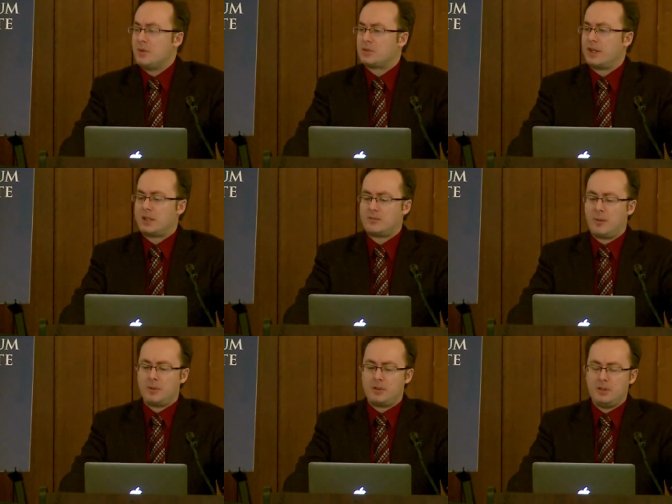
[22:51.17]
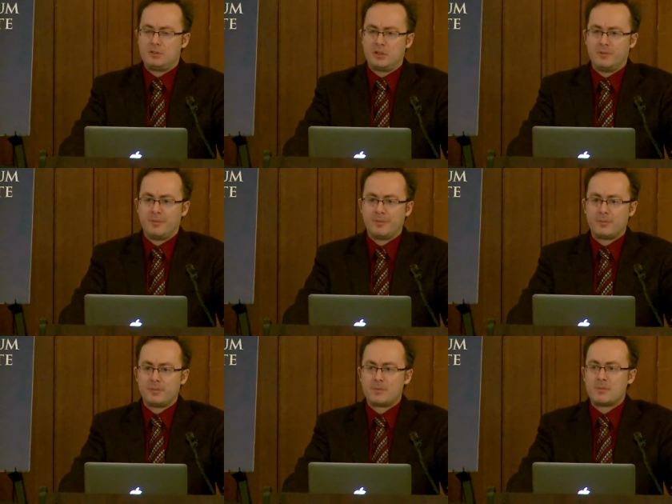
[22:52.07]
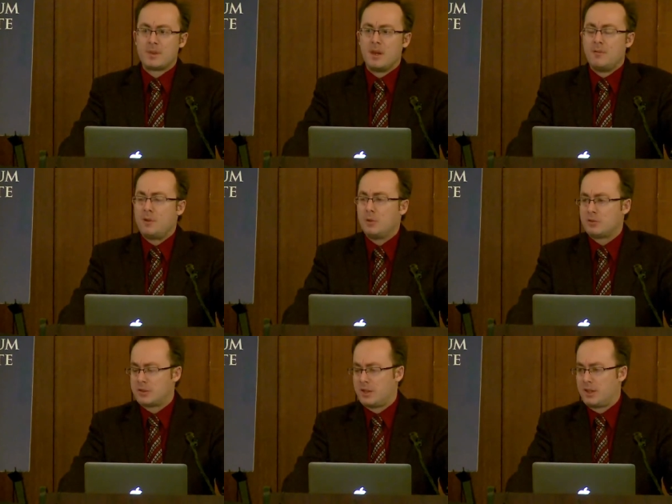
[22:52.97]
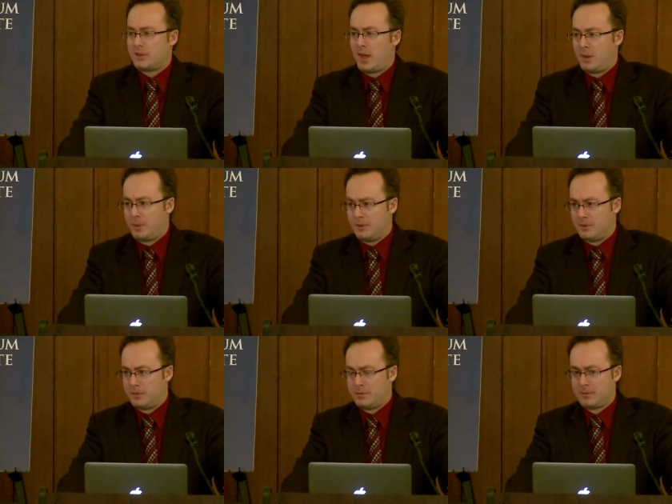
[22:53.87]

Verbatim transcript: the cycle of repetition, a few interesting things happen.